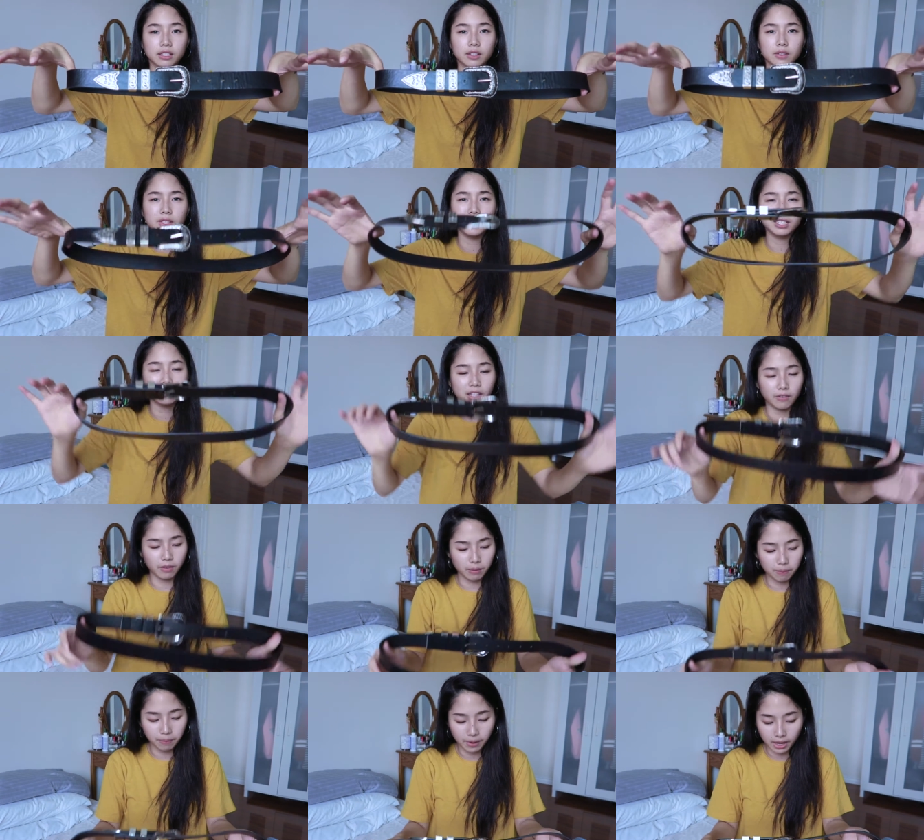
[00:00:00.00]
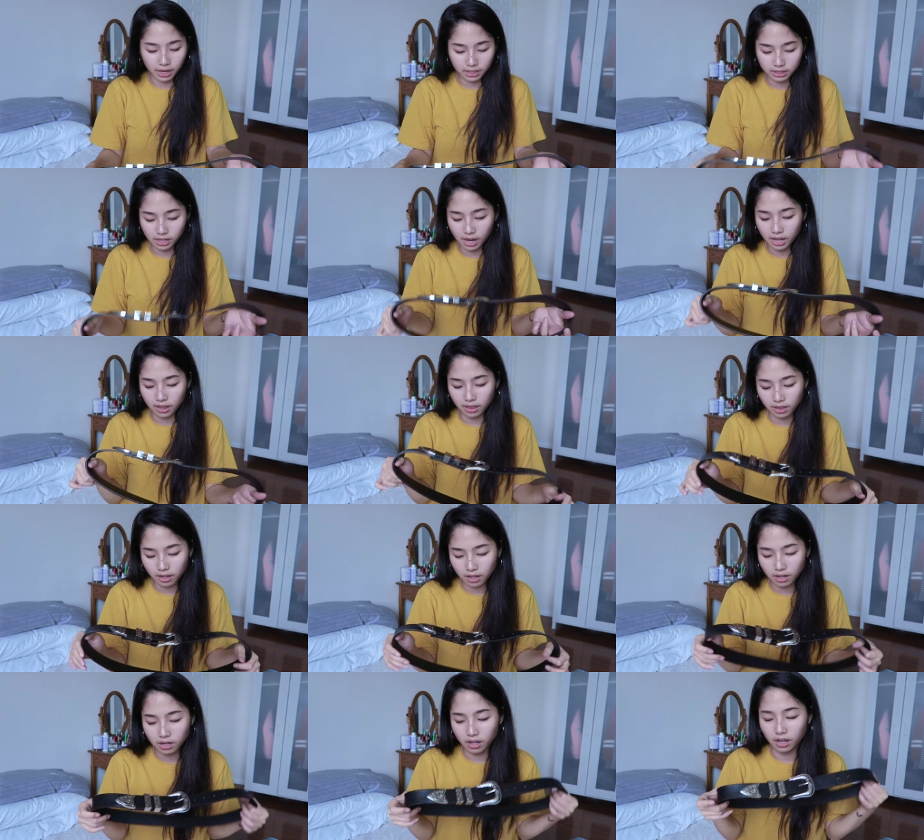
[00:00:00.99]
it was like seven bucks I
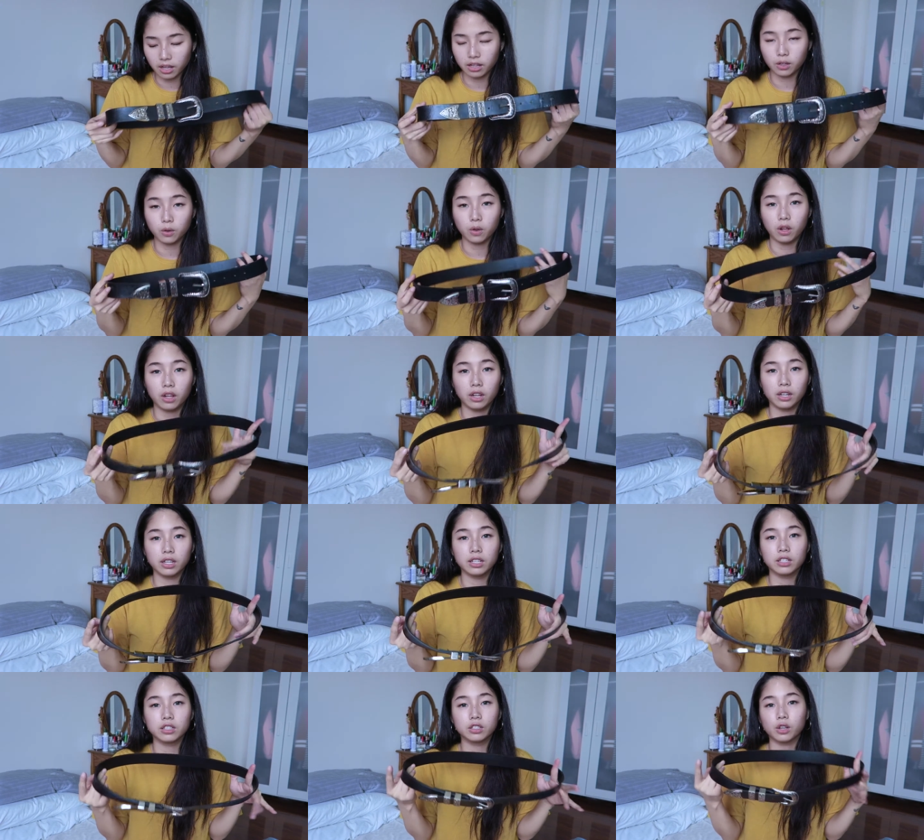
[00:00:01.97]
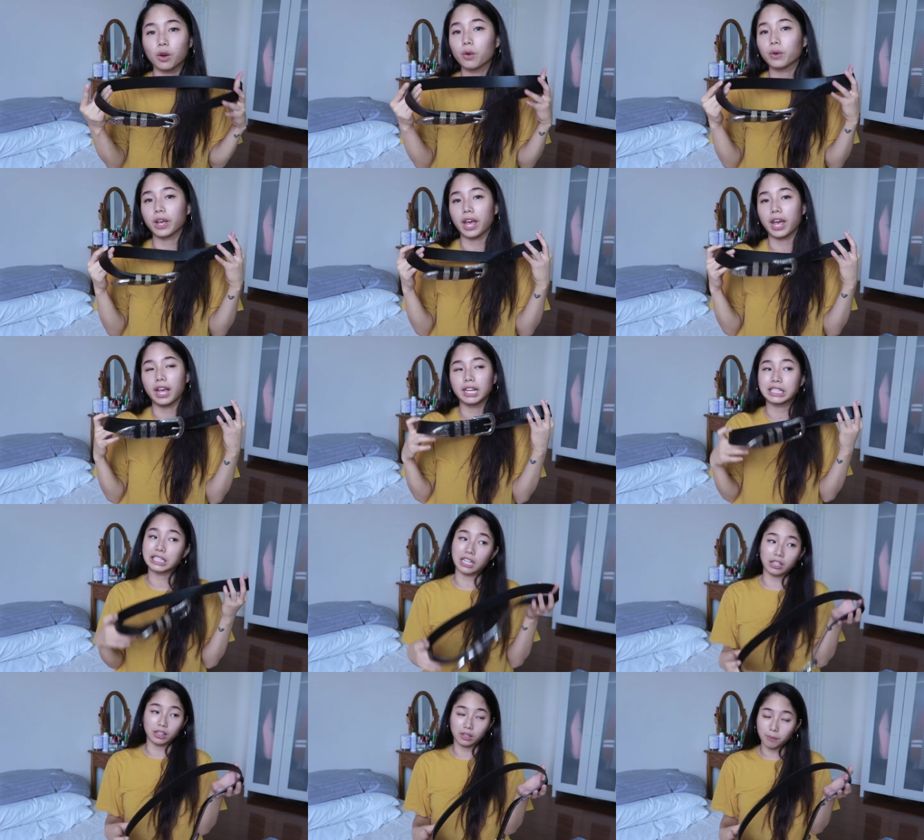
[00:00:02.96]
think and the quality is okay
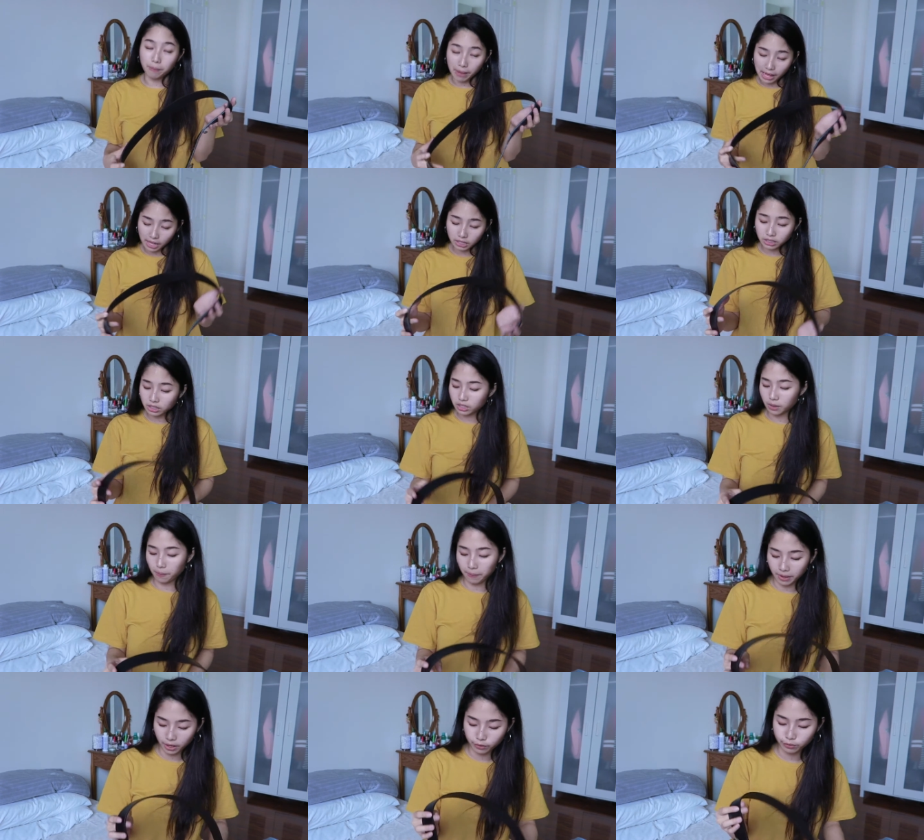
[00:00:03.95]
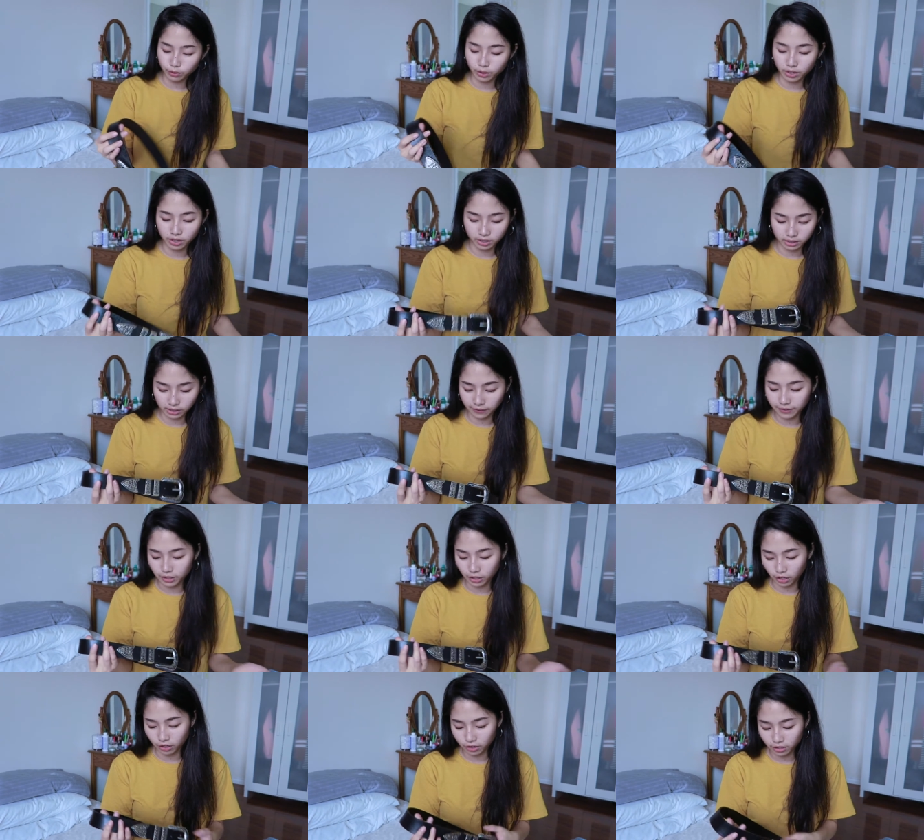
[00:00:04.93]
it's not the best but for
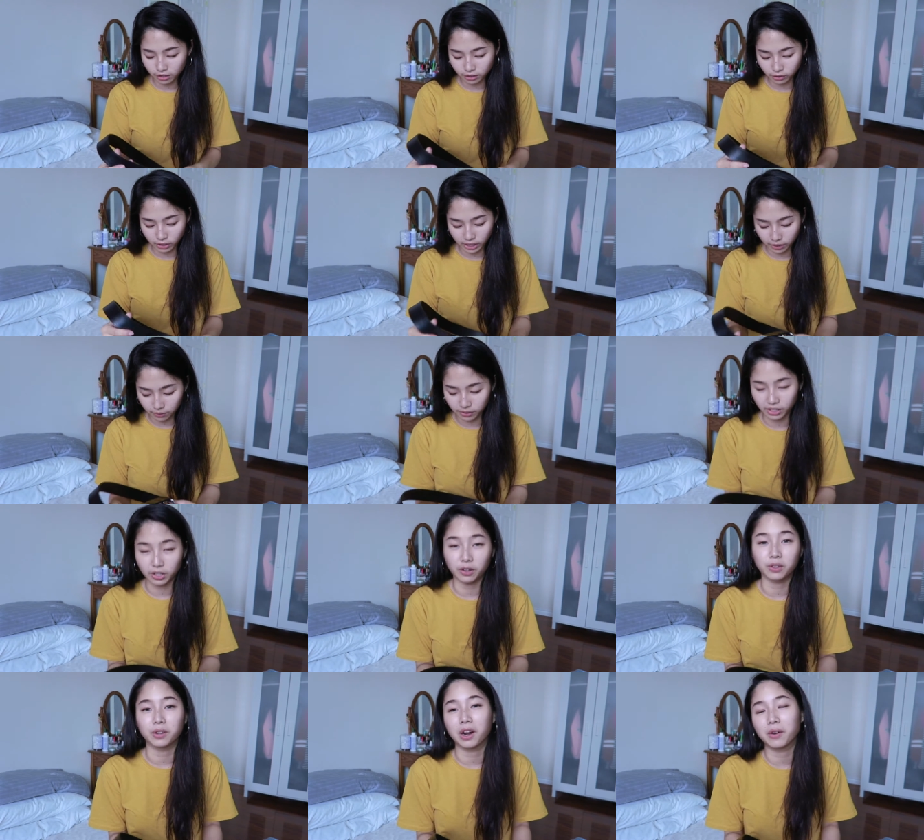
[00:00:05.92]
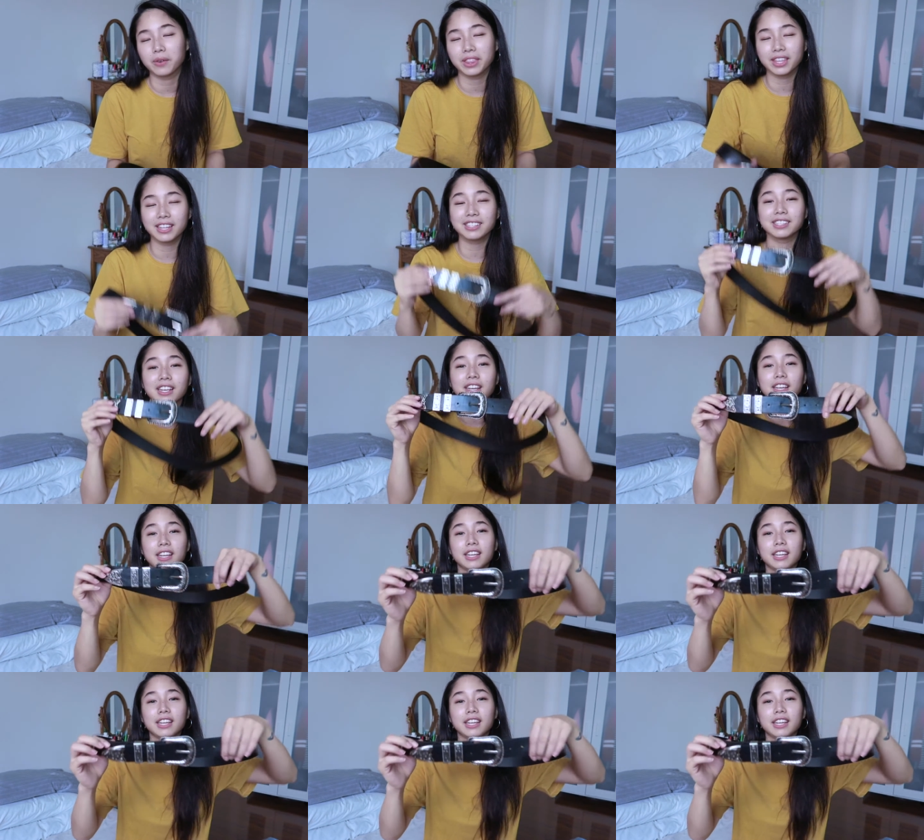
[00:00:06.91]
seven dollars you can't really go wrong with this